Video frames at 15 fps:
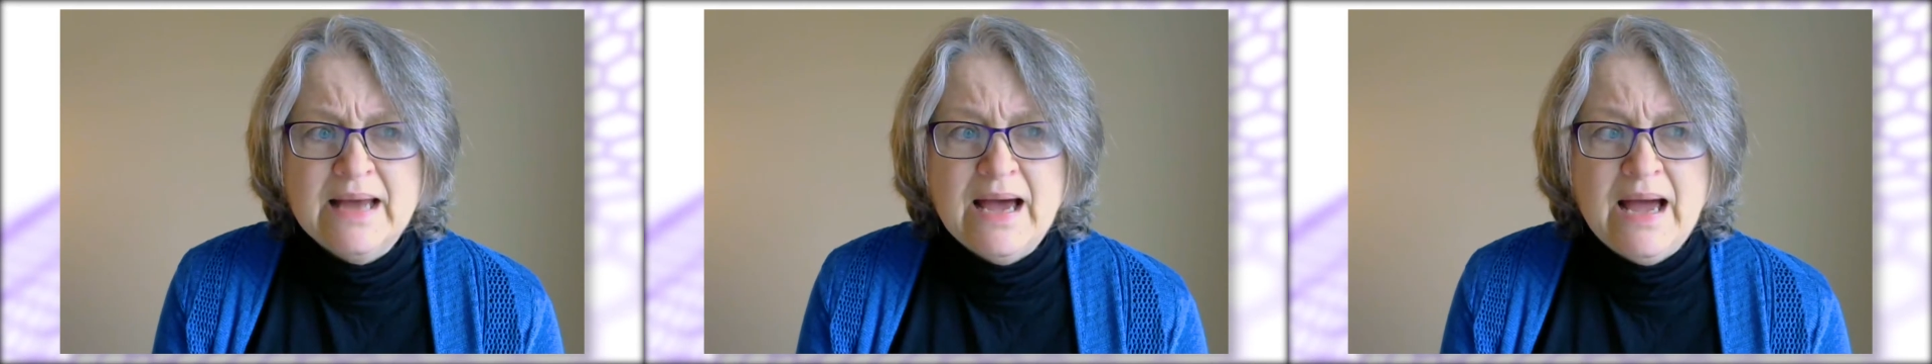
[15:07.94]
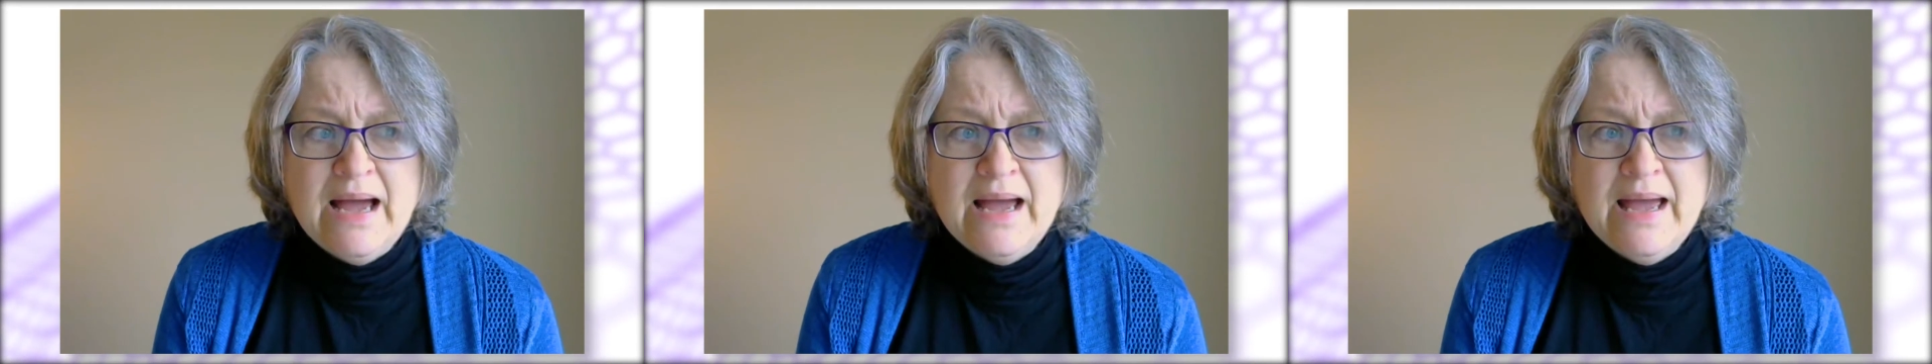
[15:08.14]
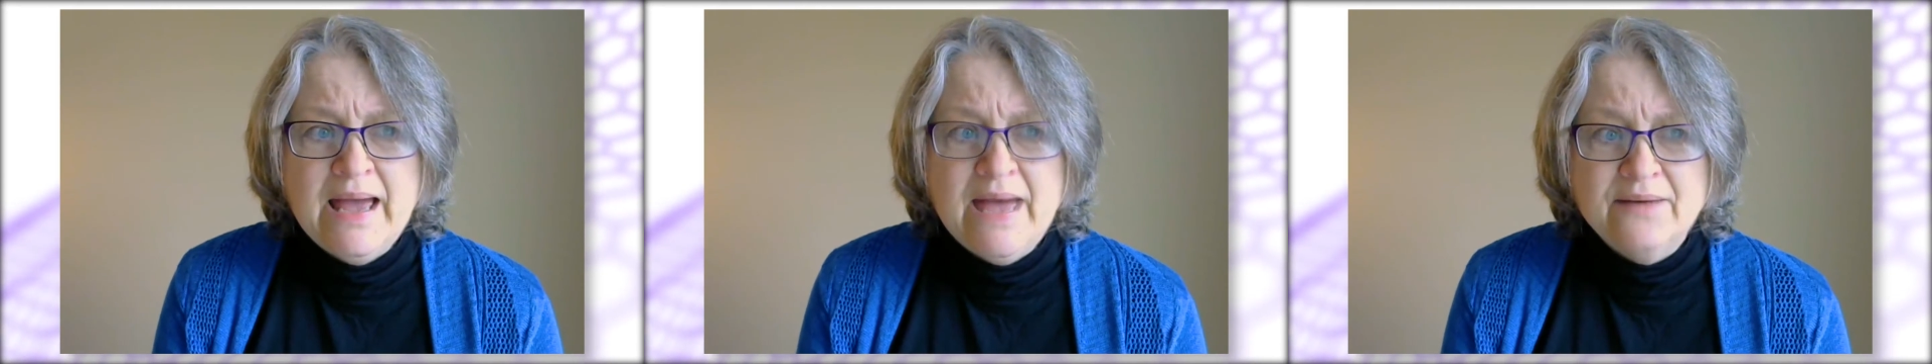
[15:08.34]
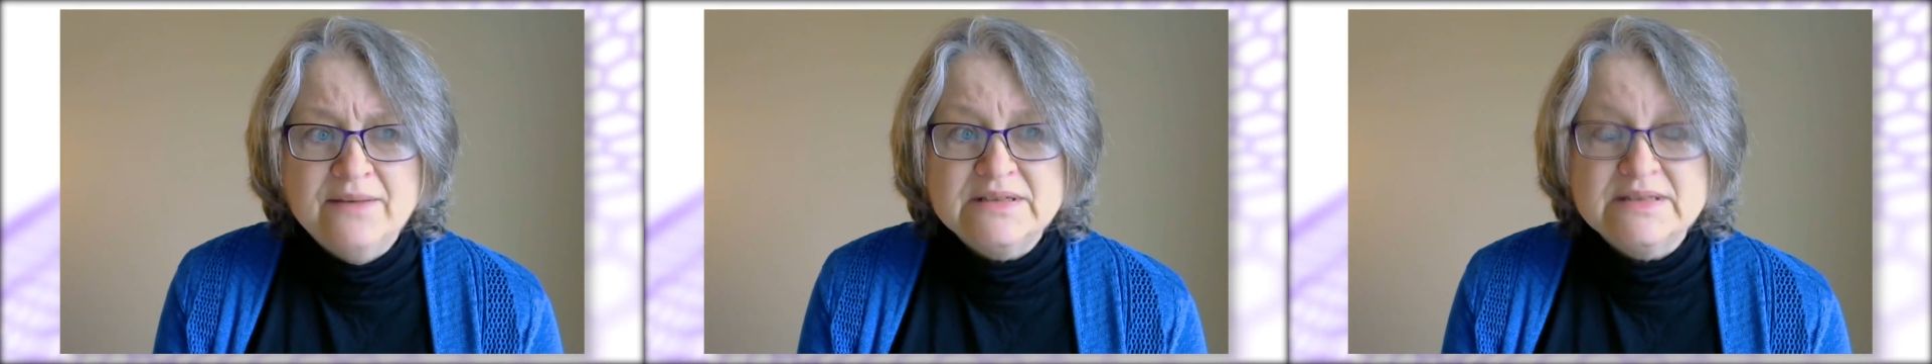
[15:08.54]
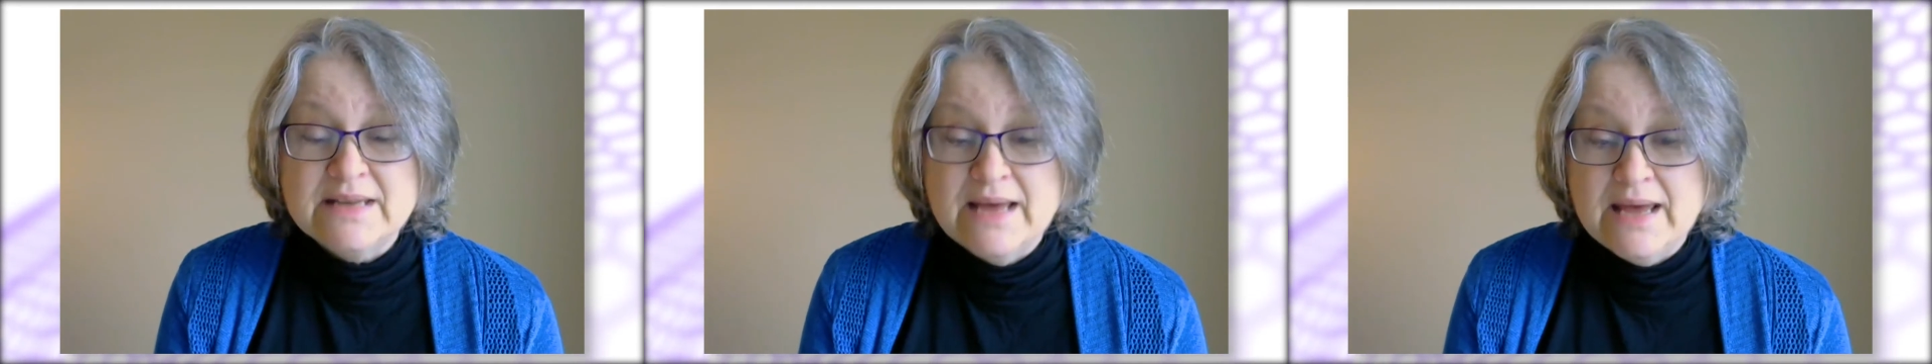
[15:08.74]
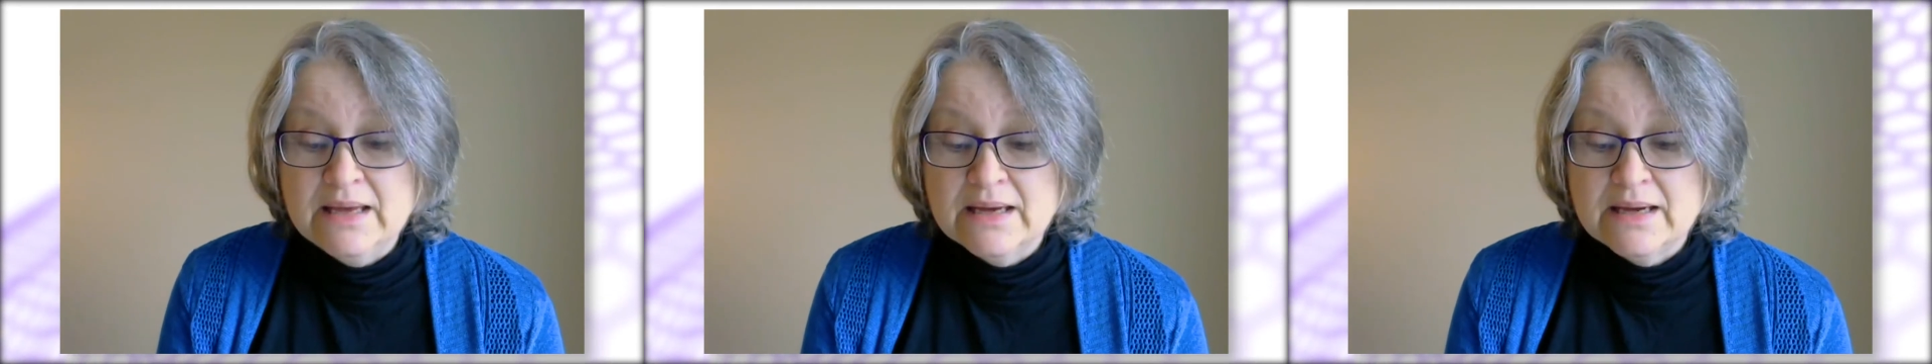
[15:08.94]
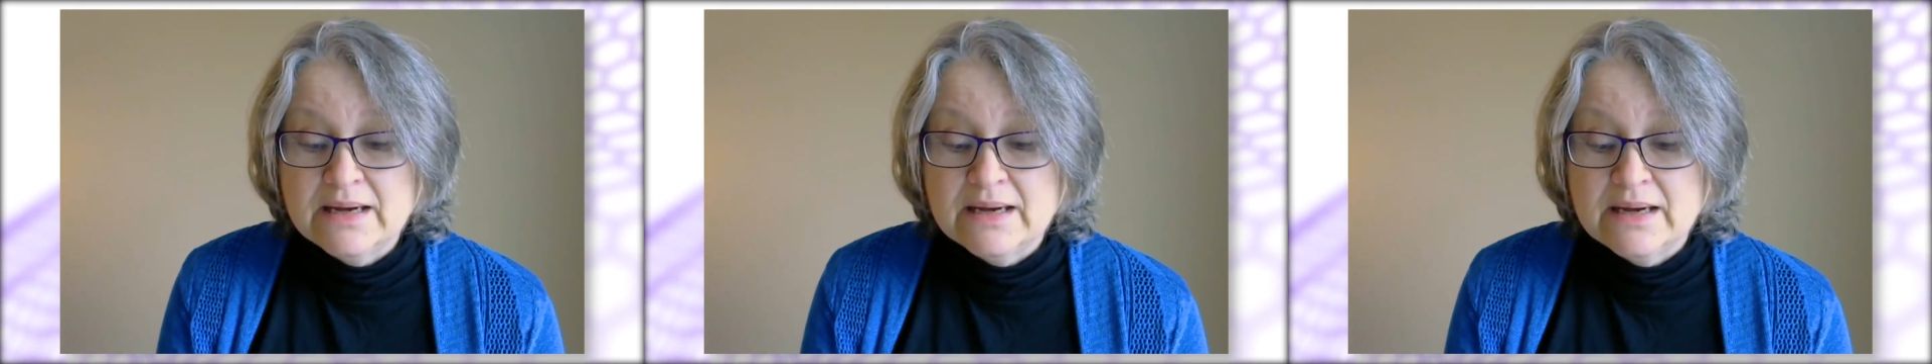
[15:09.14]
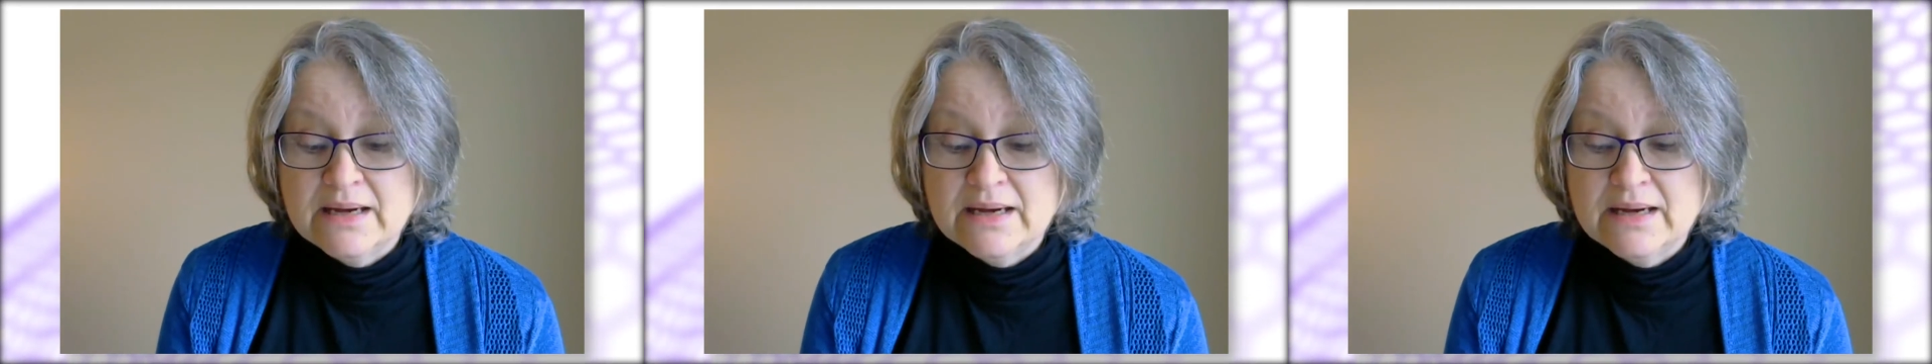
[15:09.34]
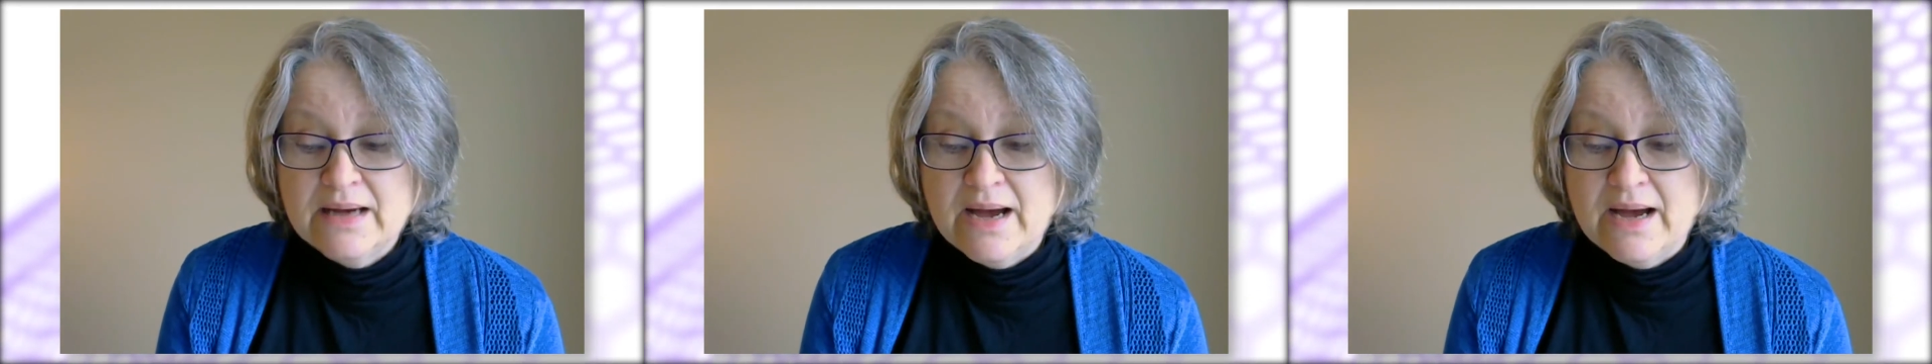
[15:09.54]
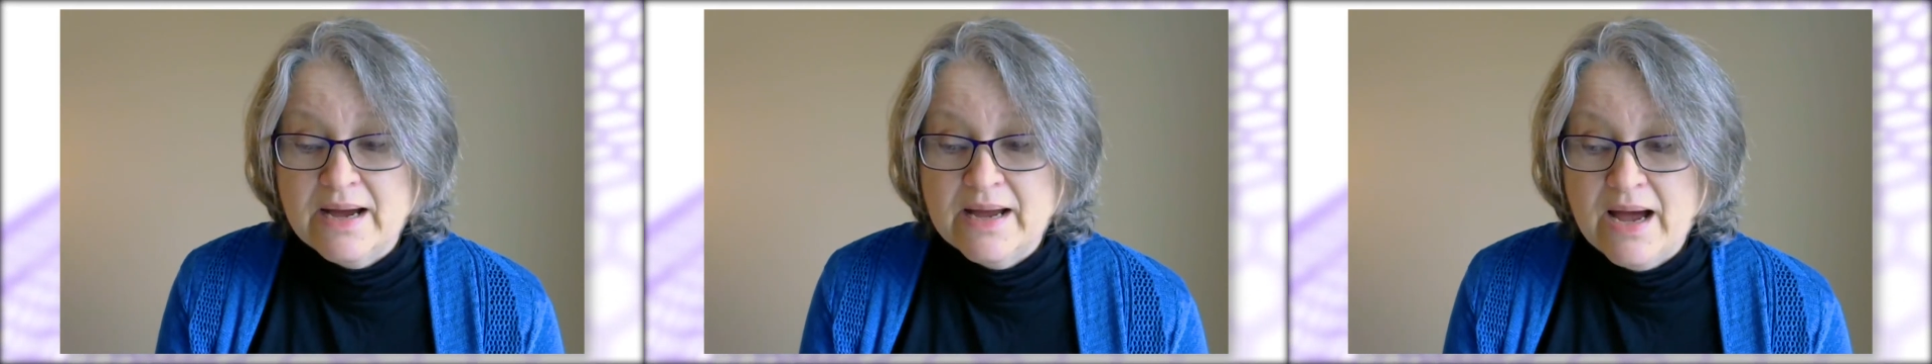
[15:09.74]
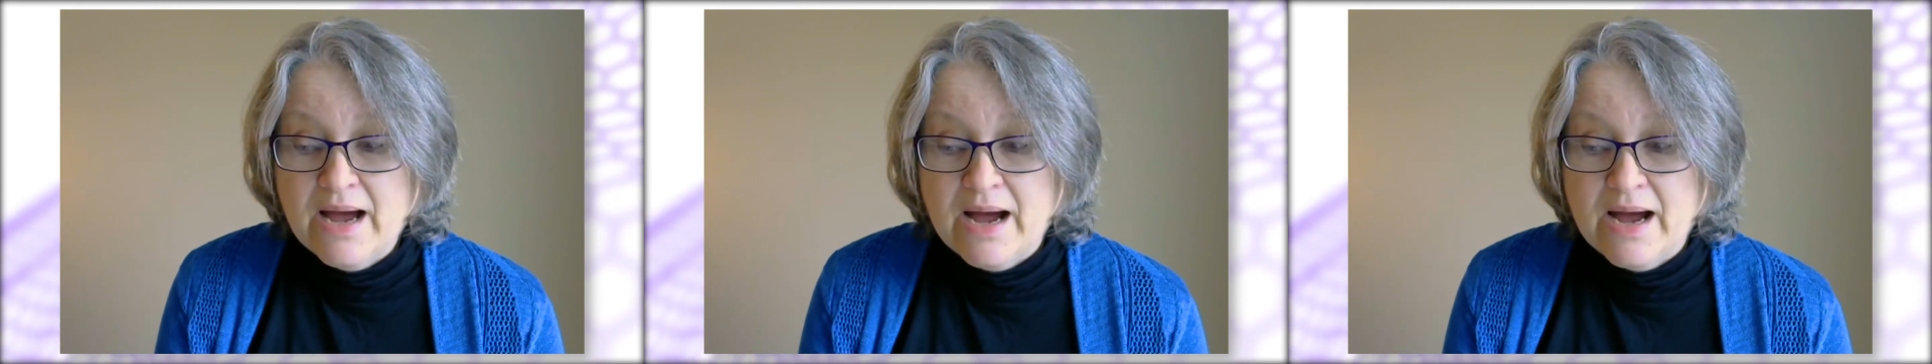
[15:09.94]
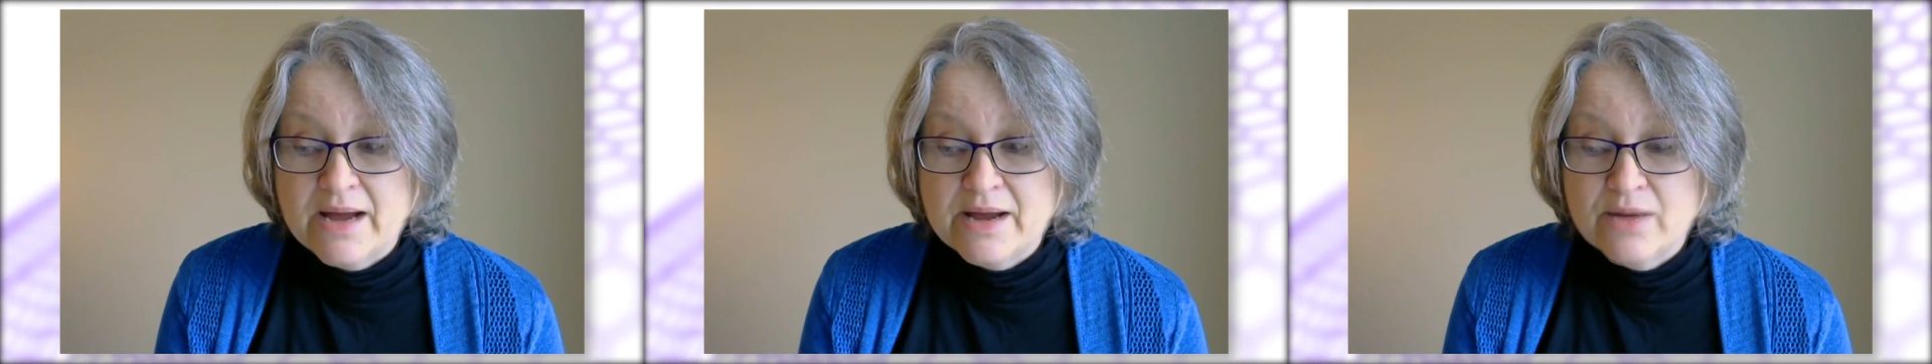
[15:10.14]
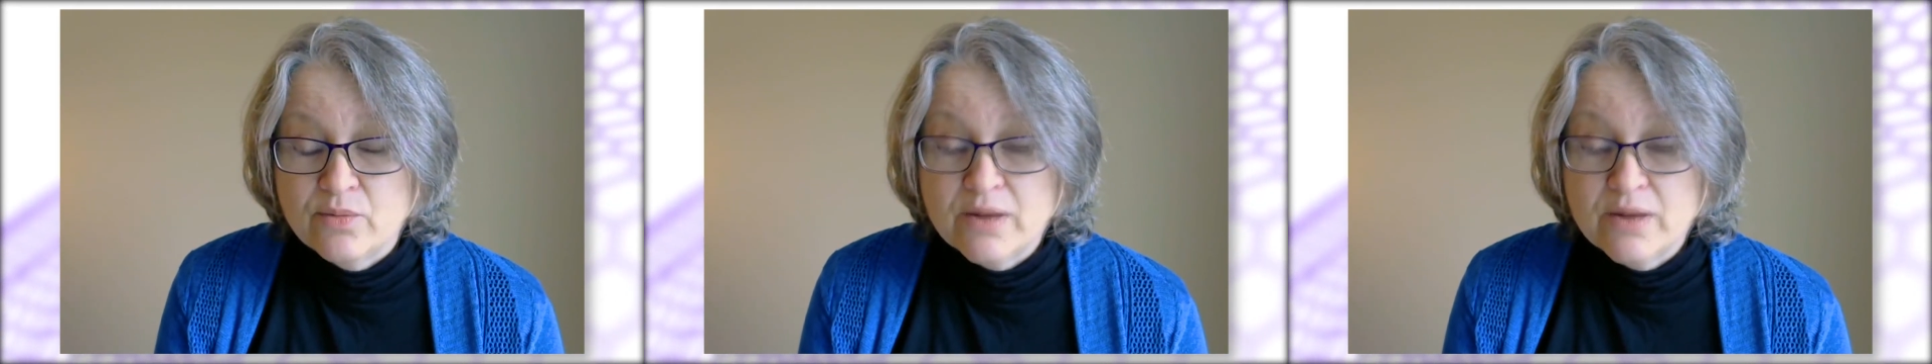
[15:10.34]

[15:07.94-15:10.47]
I have to say, I